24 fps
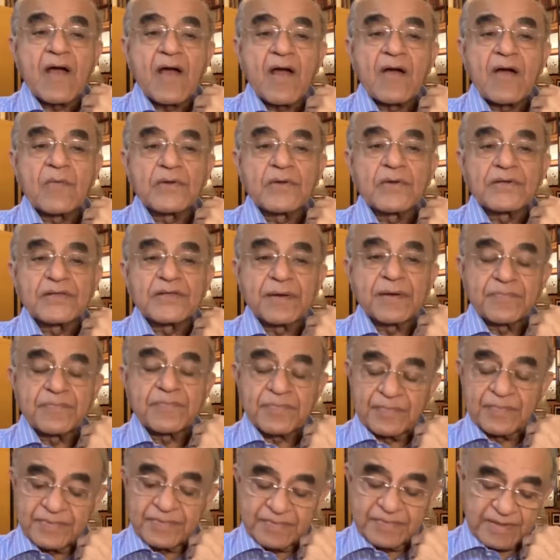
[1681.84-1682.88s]
which is a
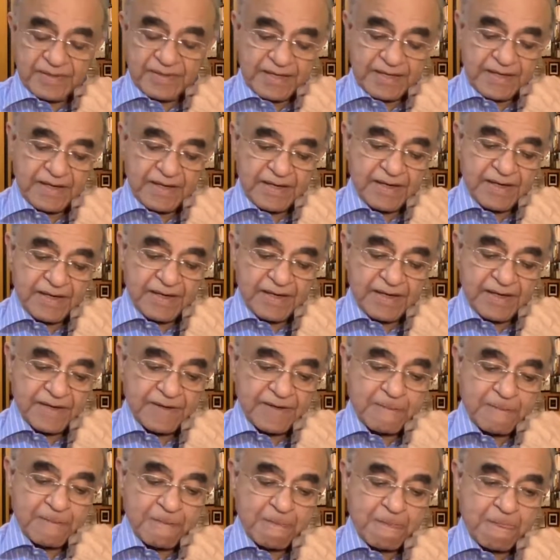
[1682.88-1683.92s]
uh,
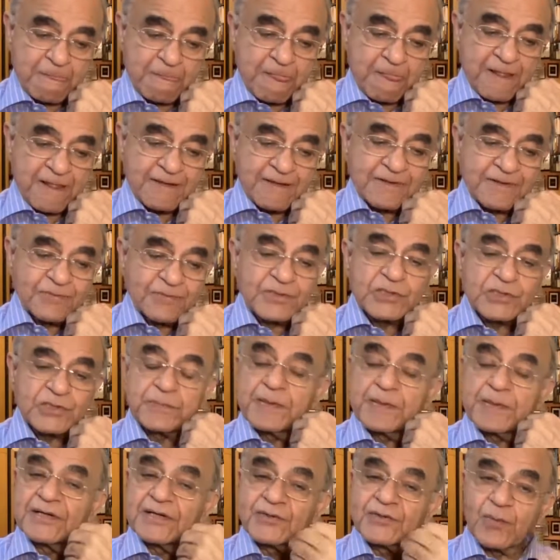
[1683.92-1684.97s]
which
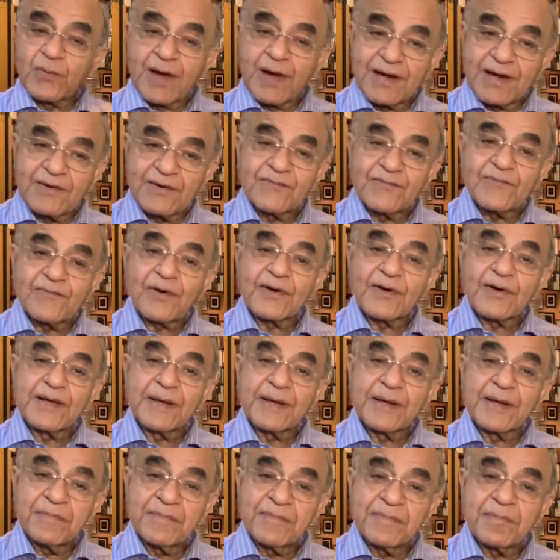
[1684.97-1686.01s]
speaks well for
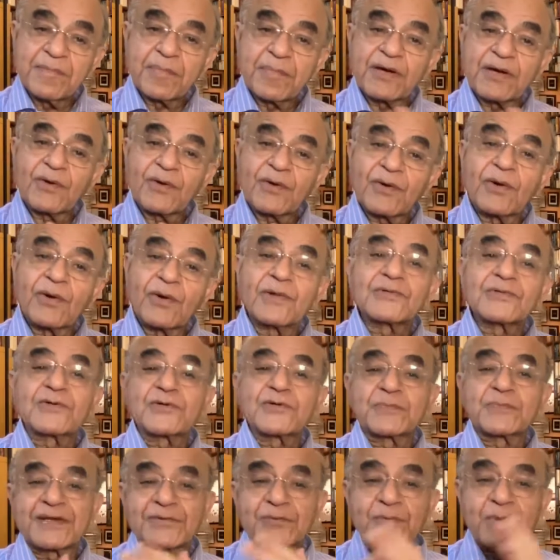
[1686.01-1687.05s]
him, but also
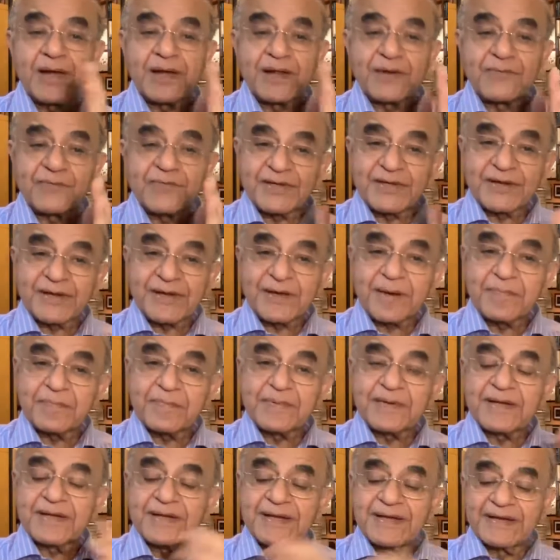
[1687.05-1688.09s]
speaks well for the
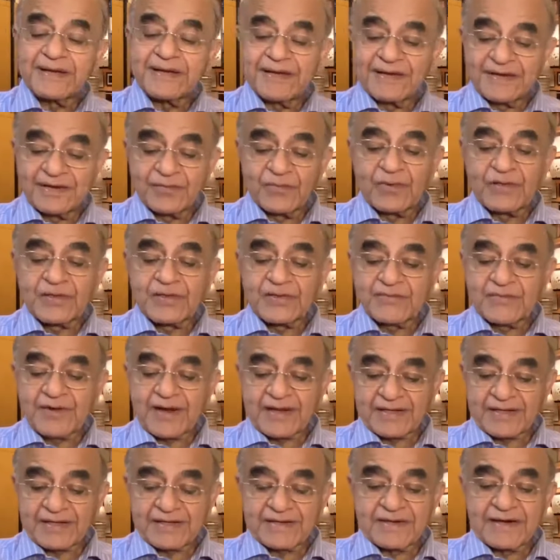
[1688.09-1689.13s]
company, which
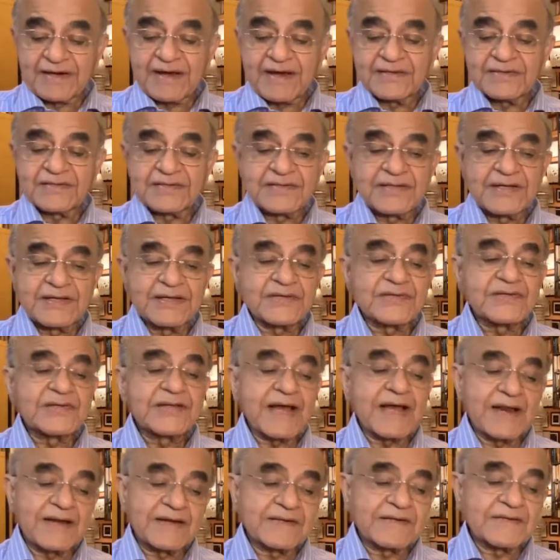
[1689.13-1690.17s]
recognized his
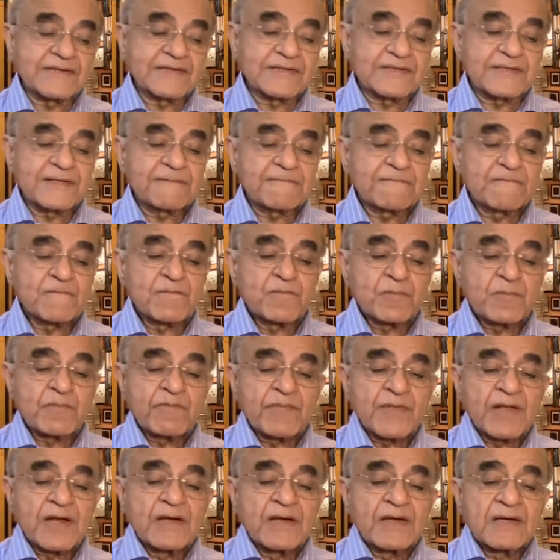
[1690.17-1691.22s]
talents.
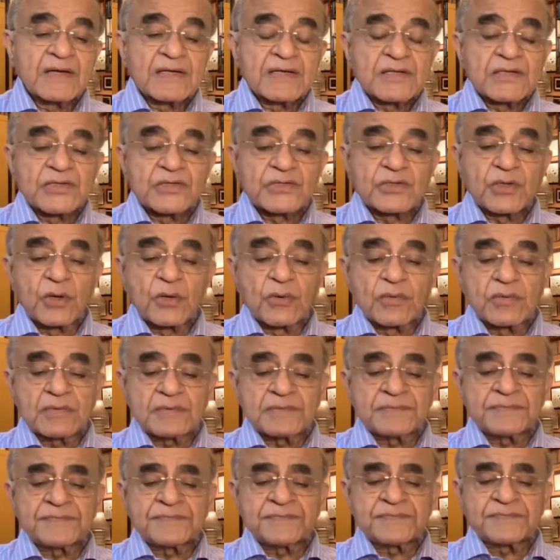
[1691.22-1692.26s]
So,
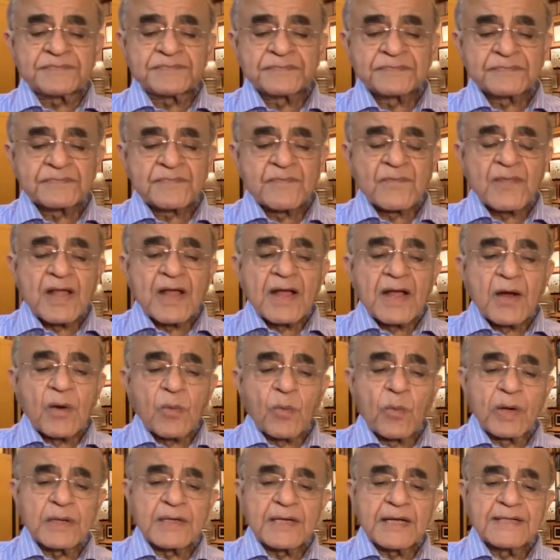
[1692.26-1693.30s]

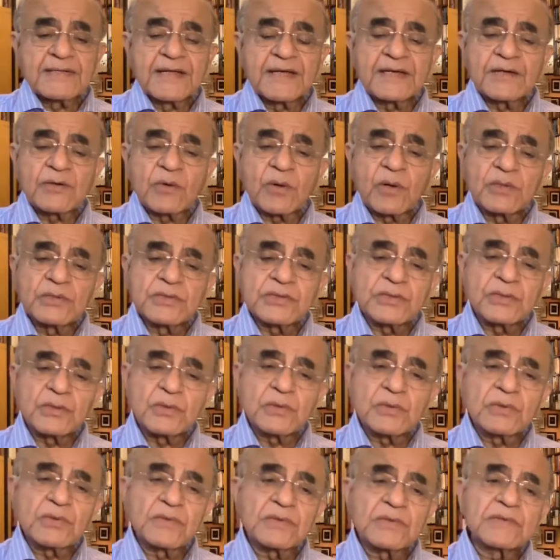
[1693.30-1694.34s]
what I think also